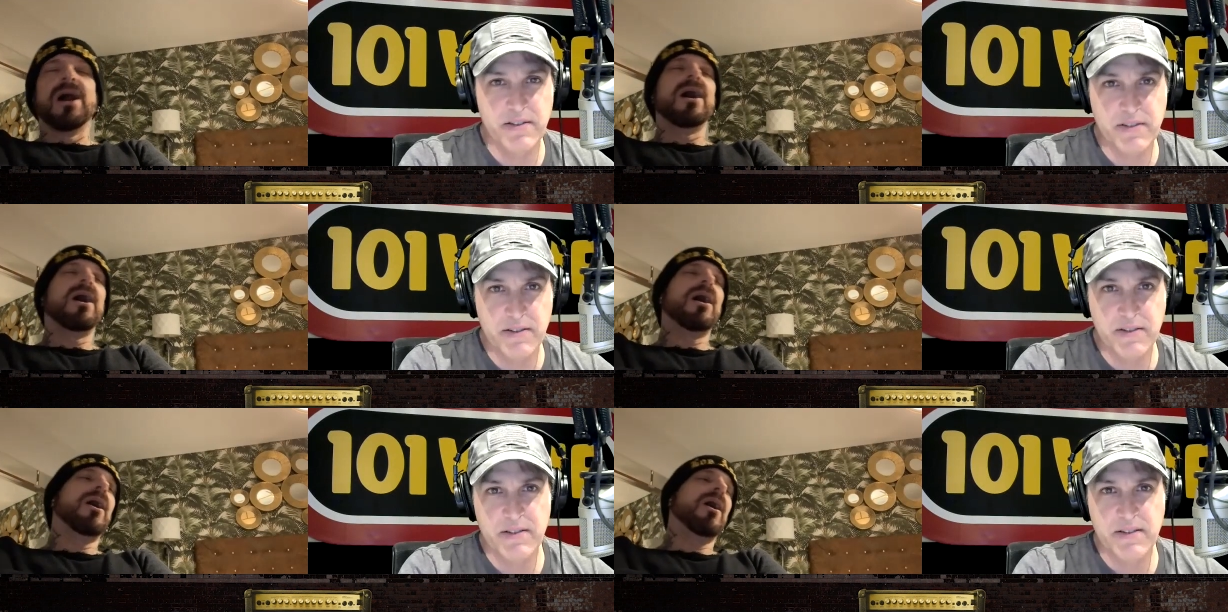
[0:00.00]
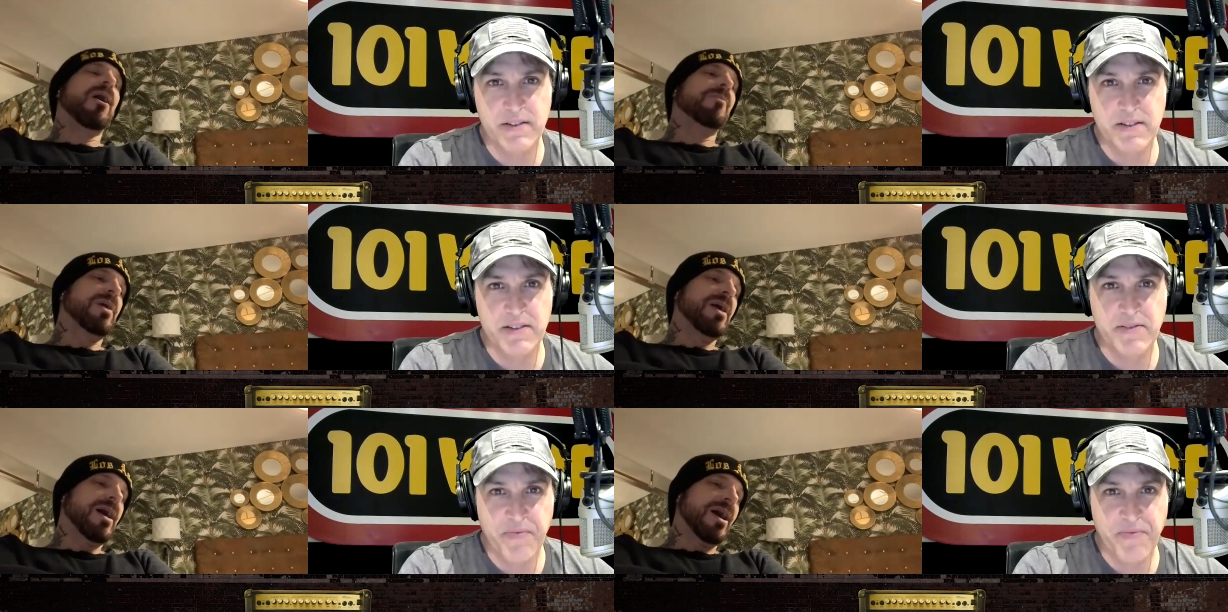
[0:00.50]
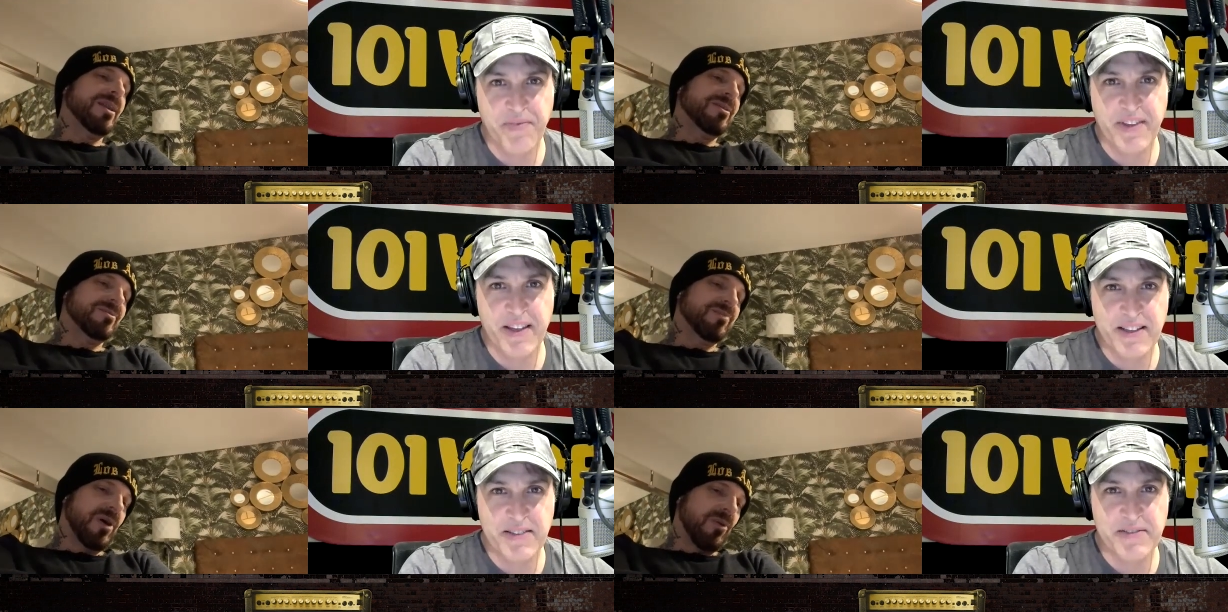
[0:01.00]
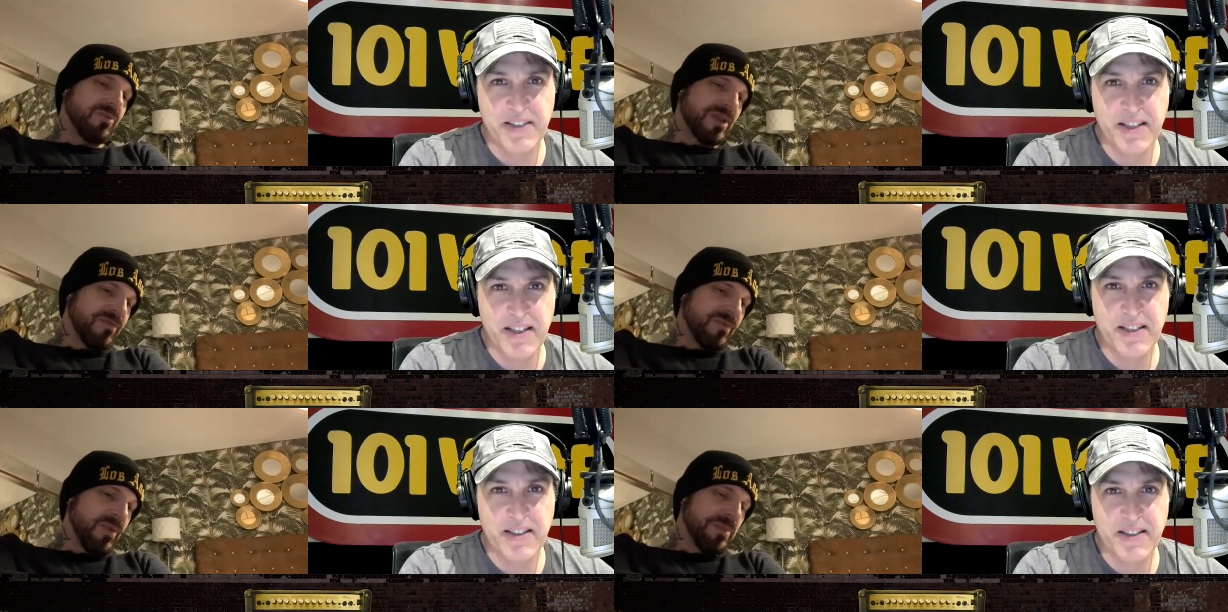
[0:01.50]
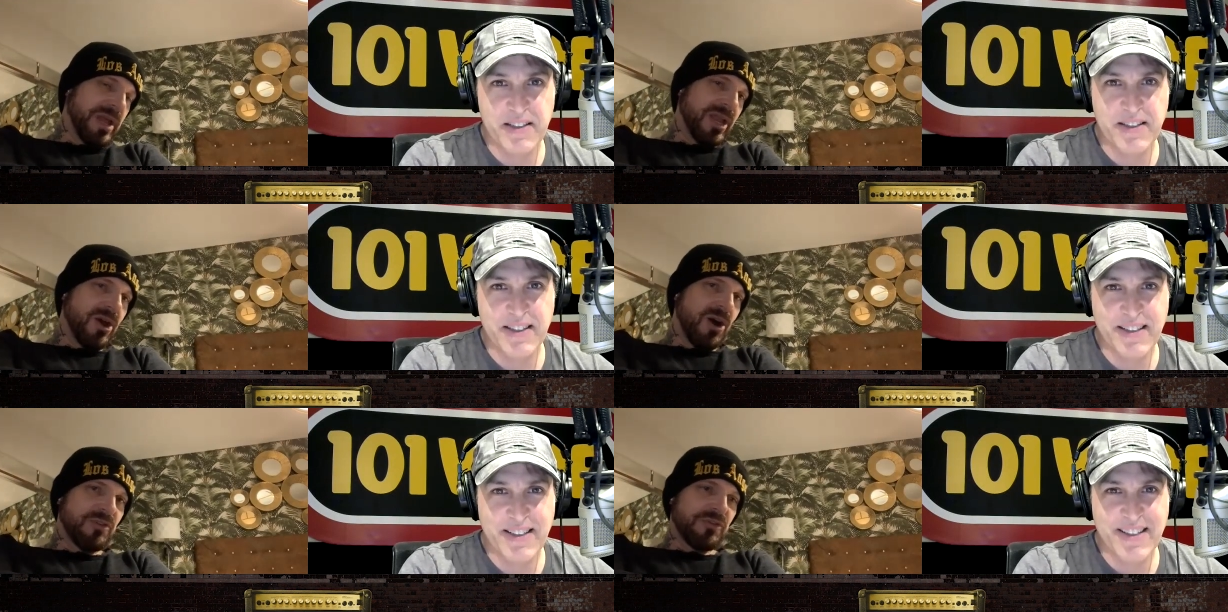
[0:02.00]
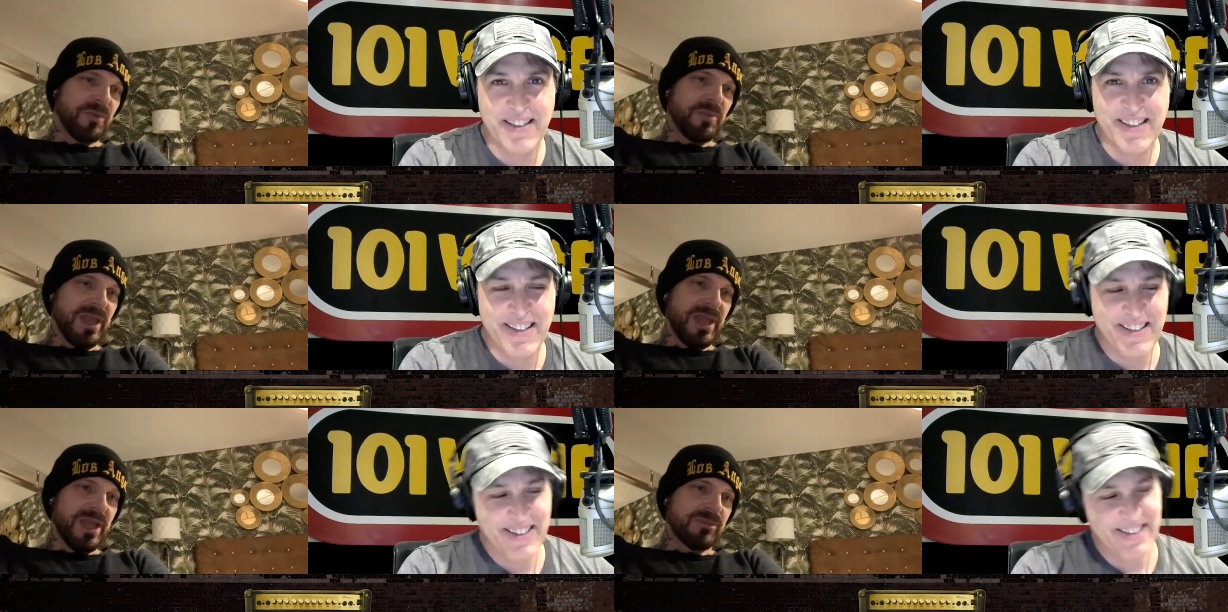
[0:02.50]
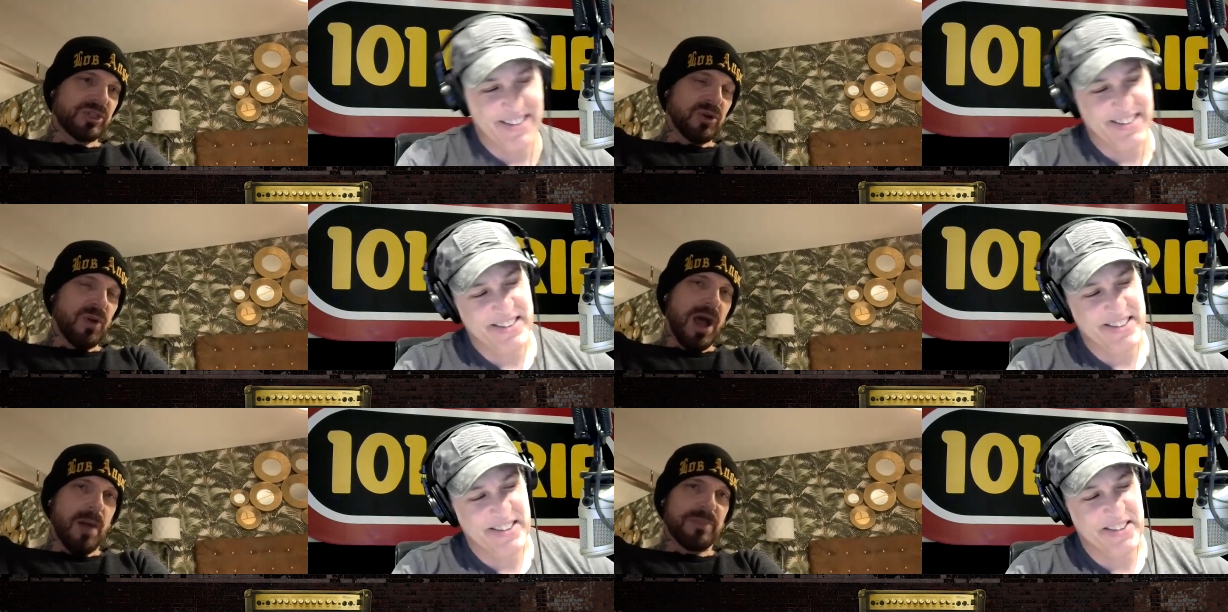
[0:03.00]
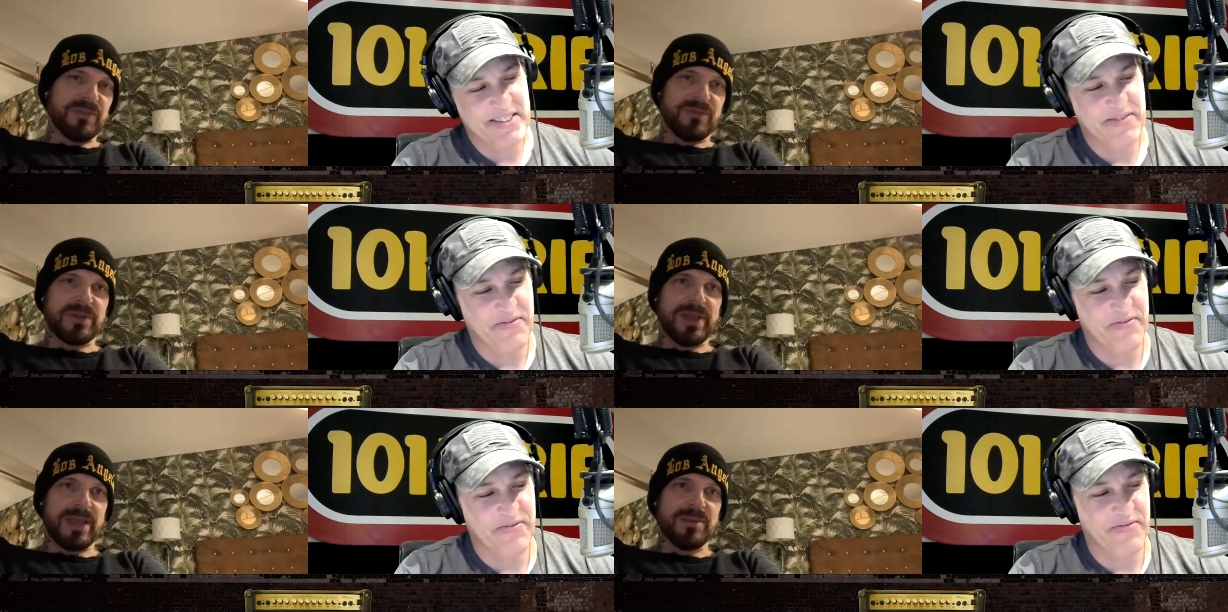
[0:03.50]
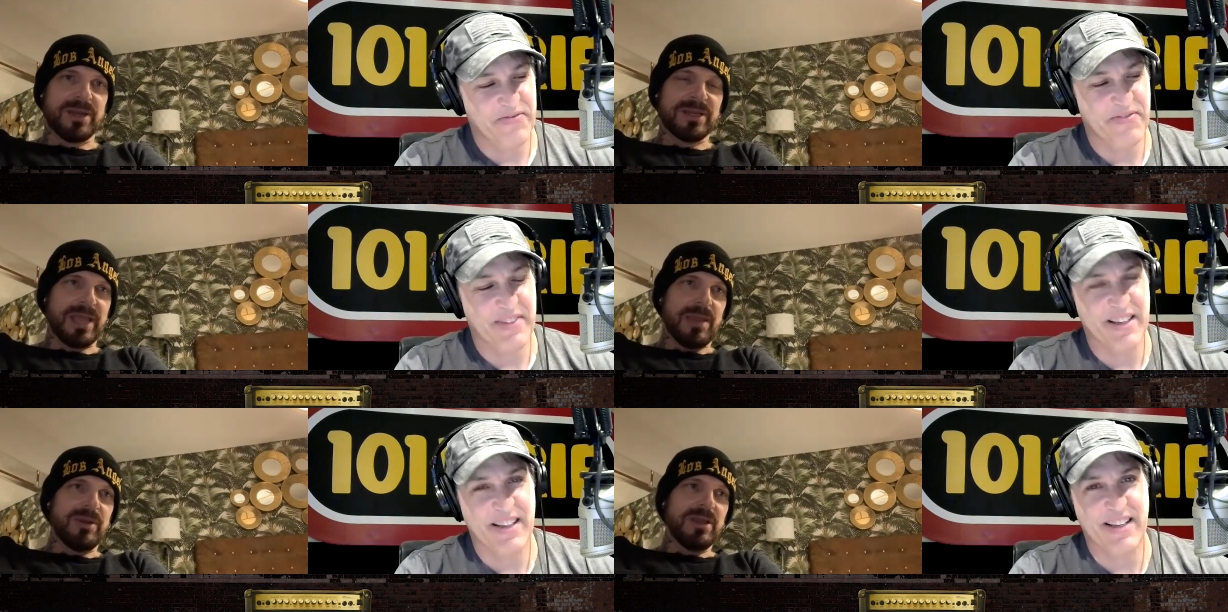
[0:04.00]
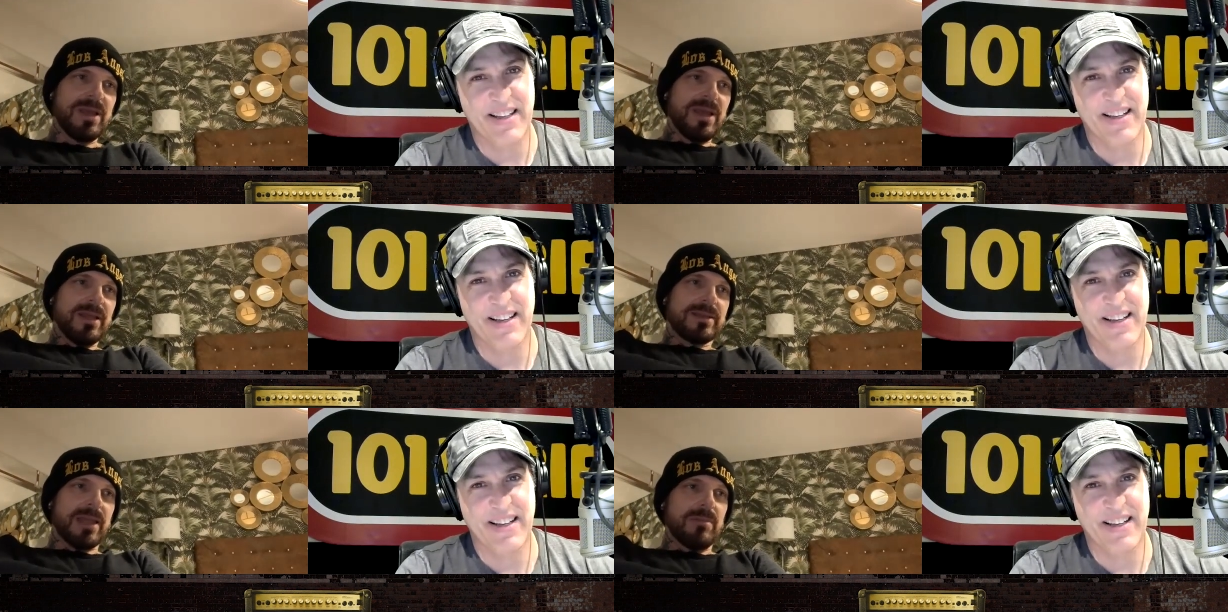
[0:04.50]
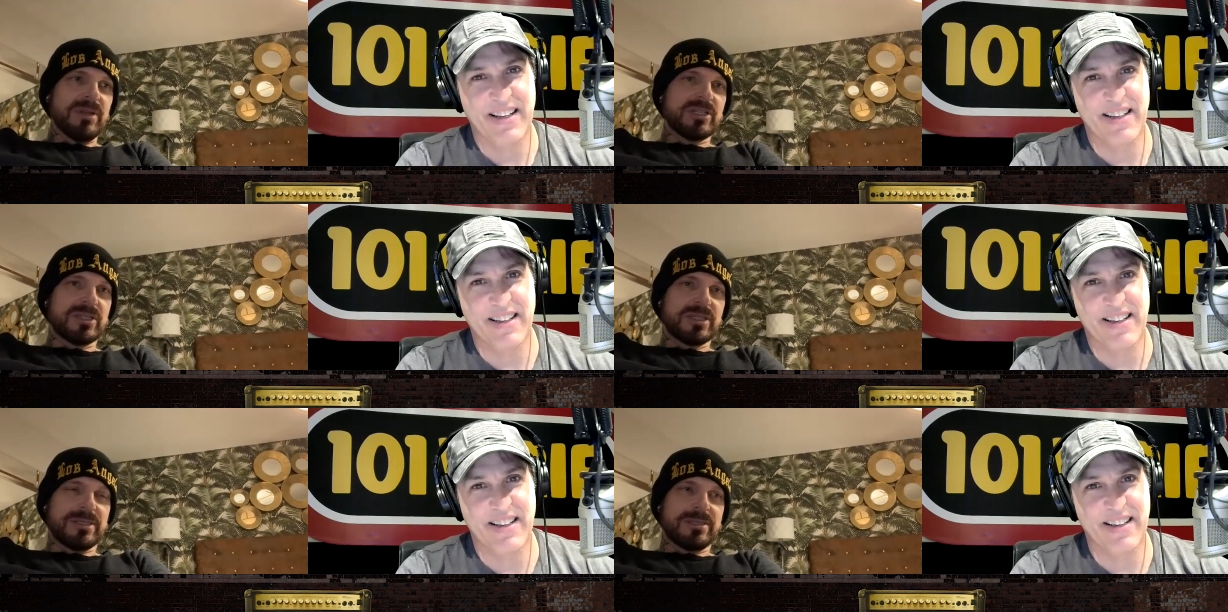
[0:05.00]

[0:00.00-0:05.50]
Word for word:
Speaker 1: Oh man! Well, give him a big hug from me. I'm so happy for Damon. Damon, Damon's.